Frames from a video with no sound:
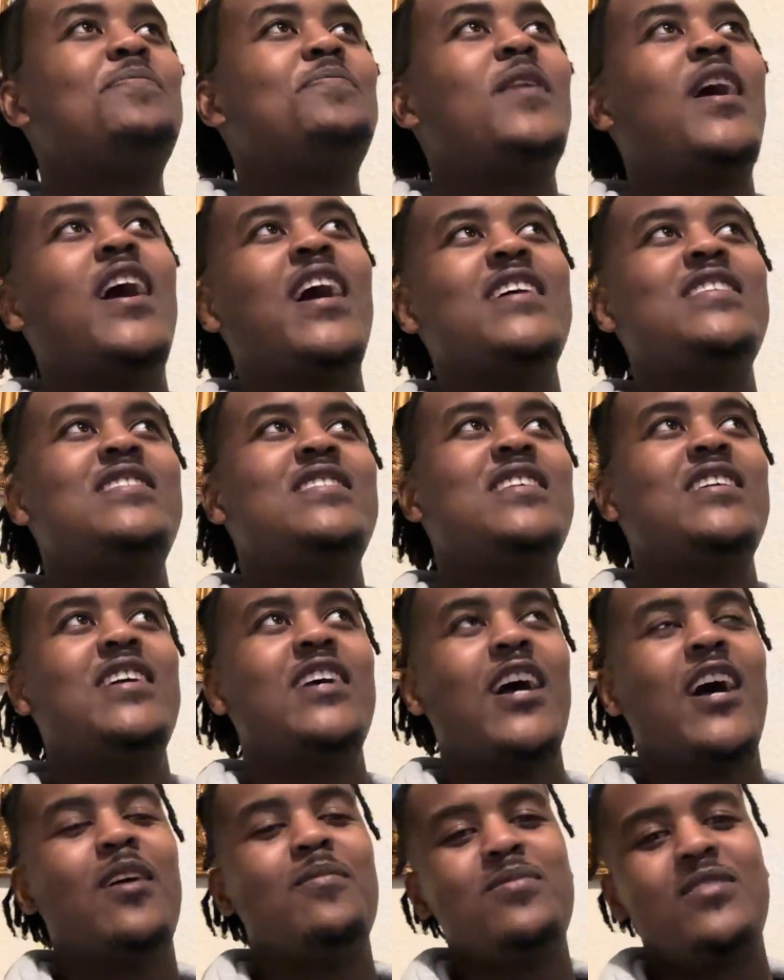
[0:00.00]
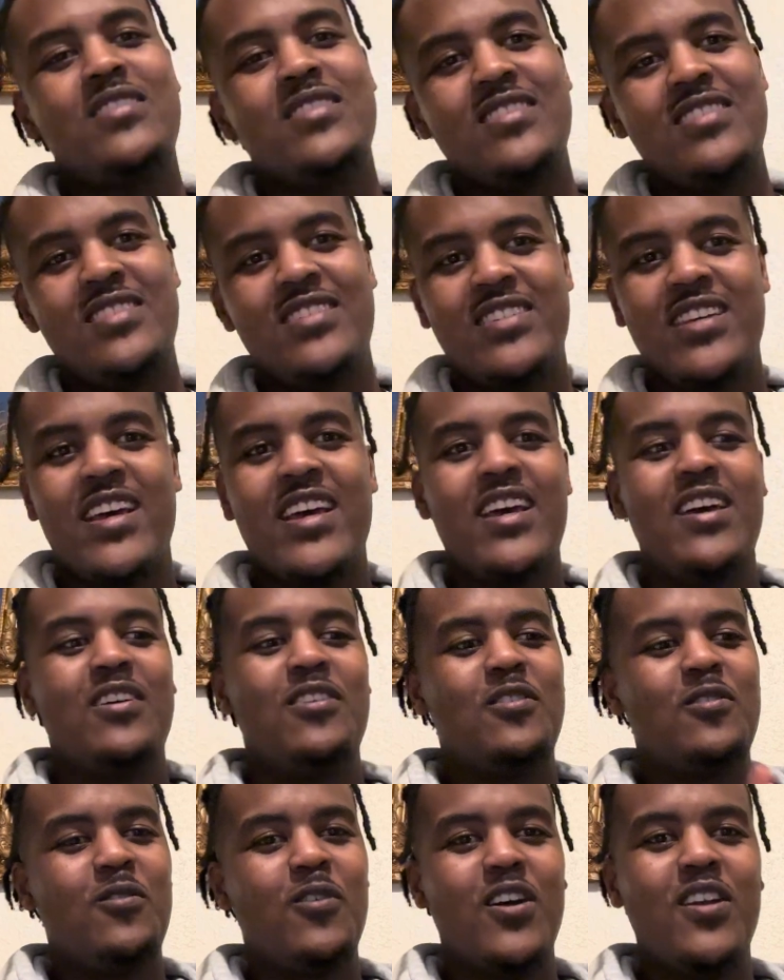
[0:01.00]
ICE apps
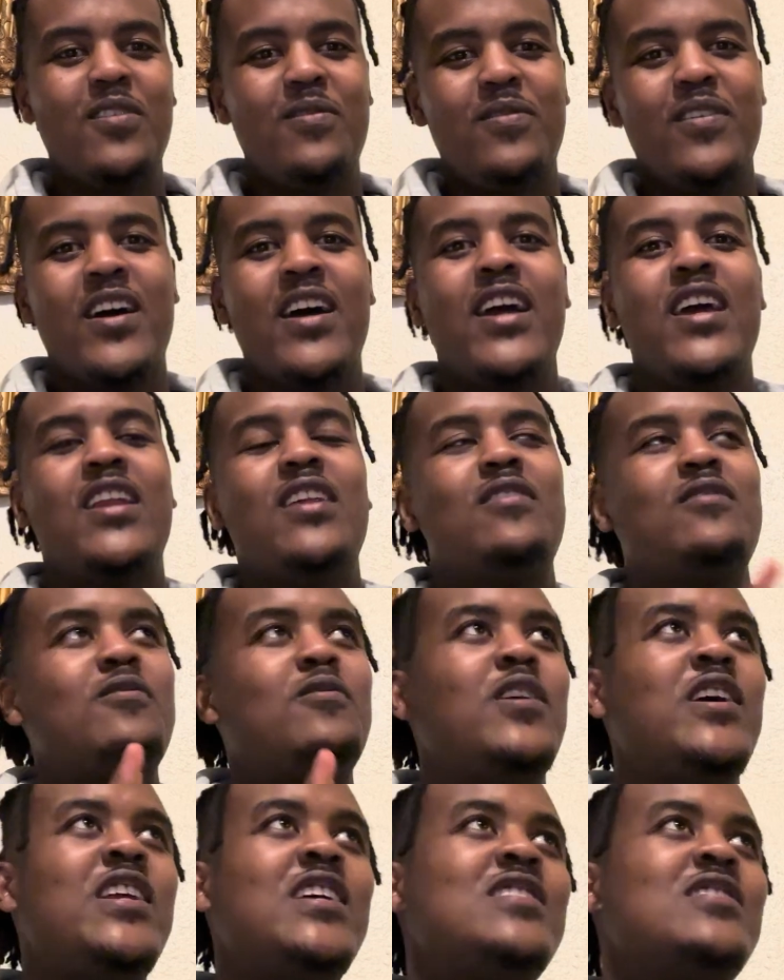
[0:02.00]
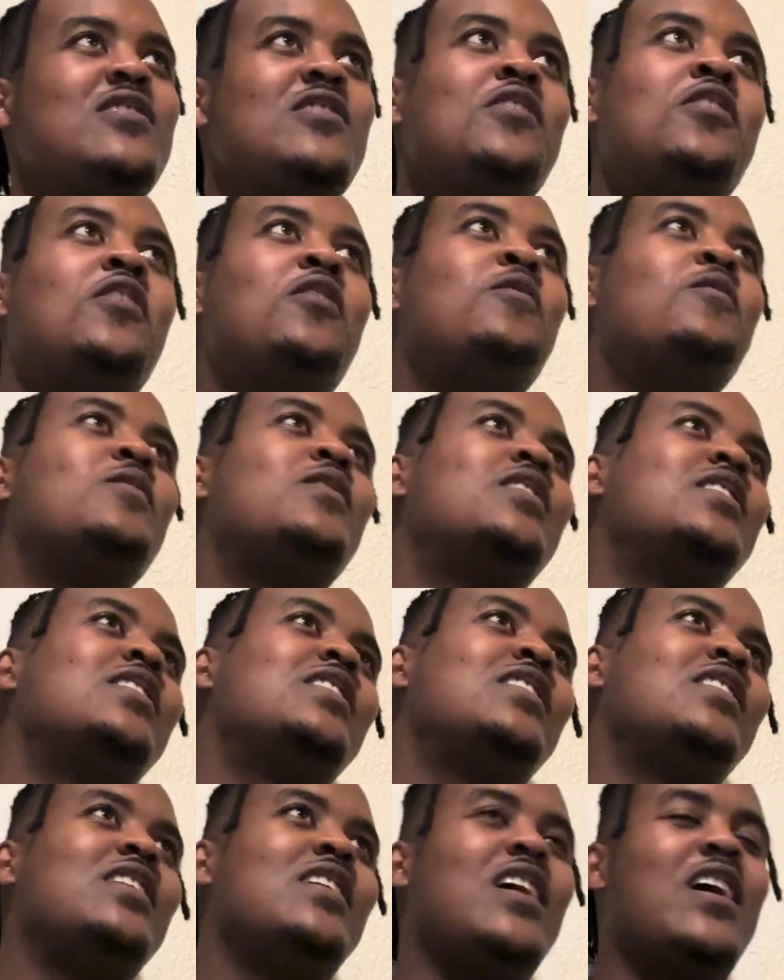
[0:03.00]
set, qualified, ready to go.
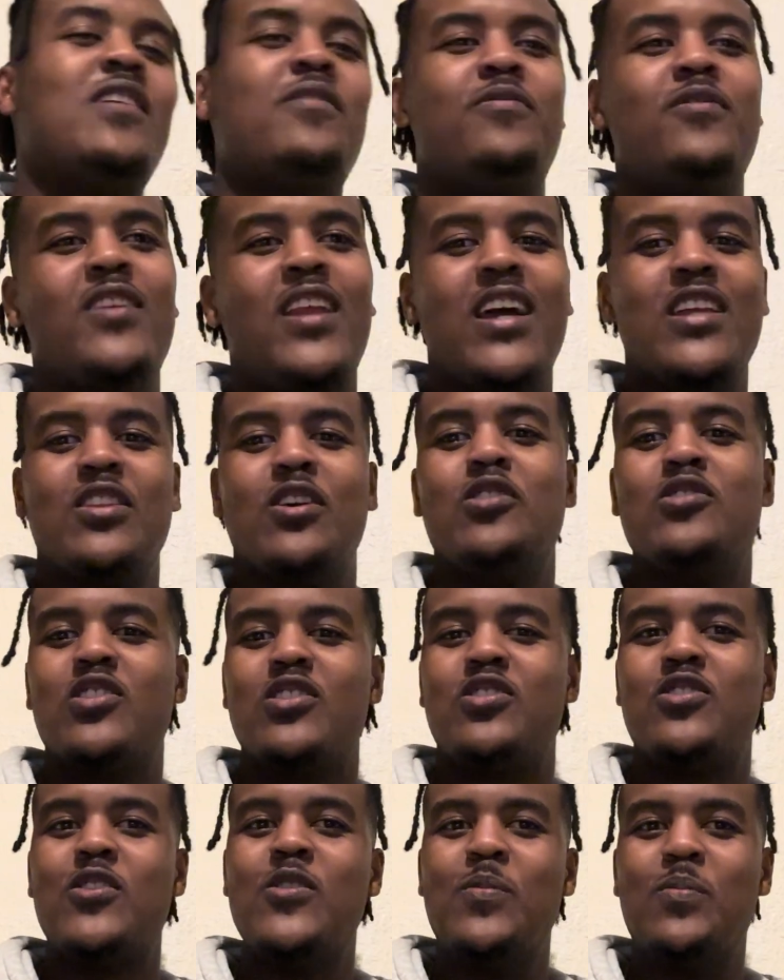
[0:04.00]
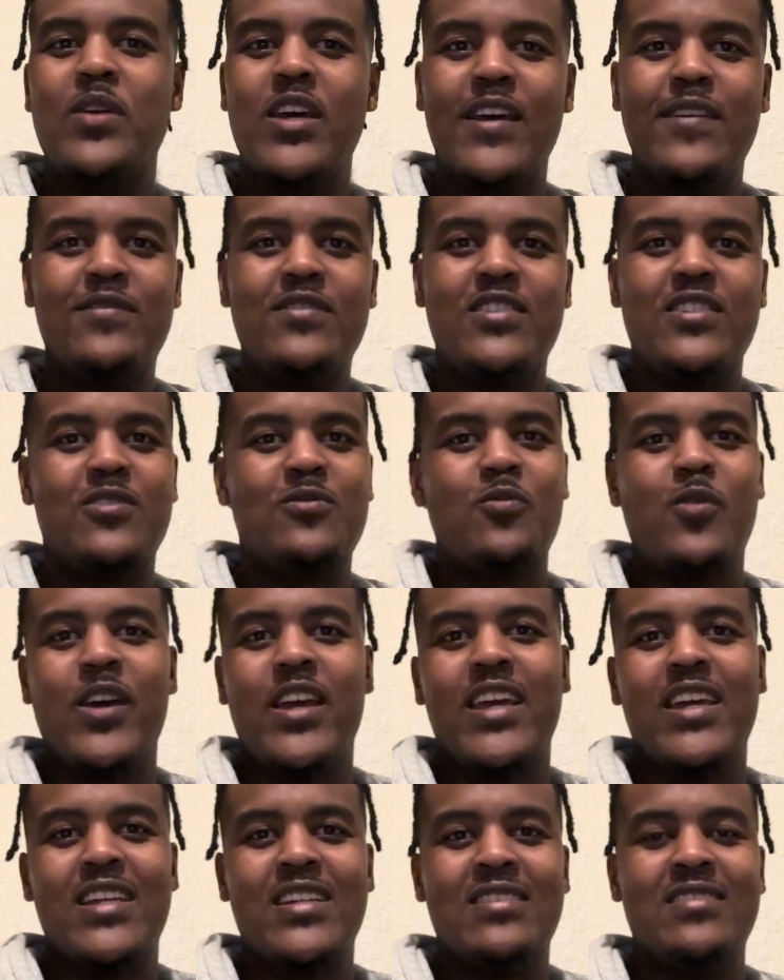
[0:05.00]
I feel like those are 2 pips just
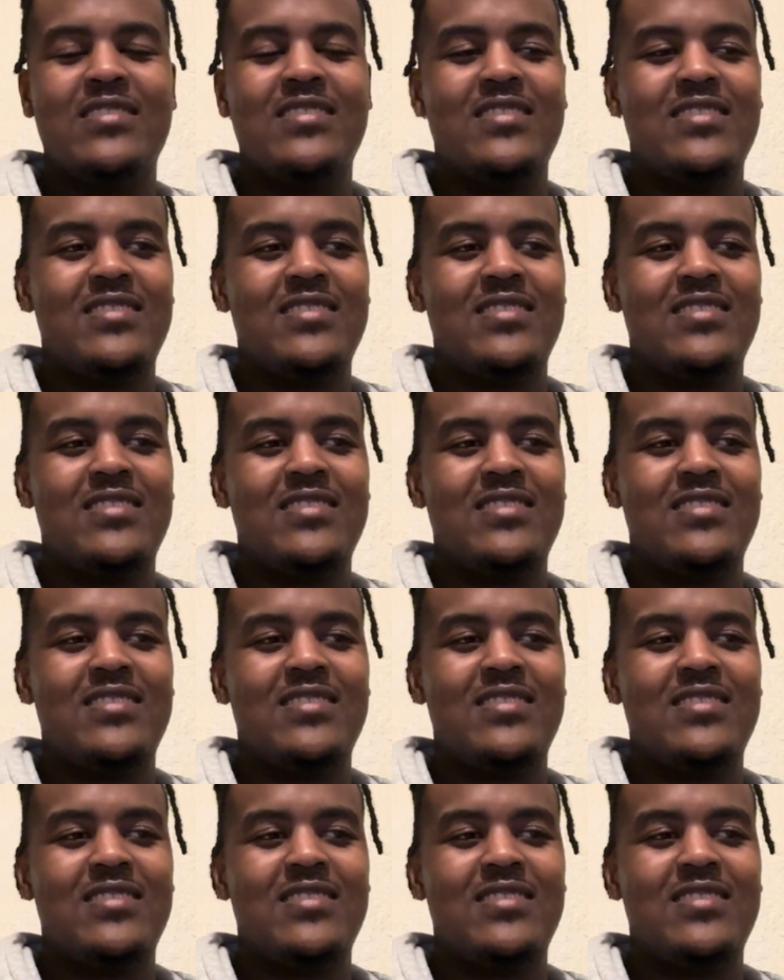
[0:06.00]
waiting.